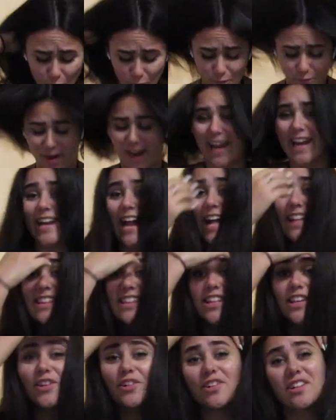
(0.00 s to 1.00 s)
Wait, I
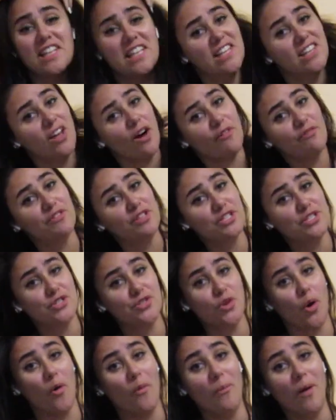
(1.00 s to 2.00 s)
literally love this
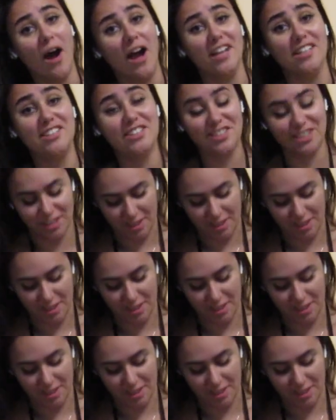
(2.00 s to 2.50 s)
so much.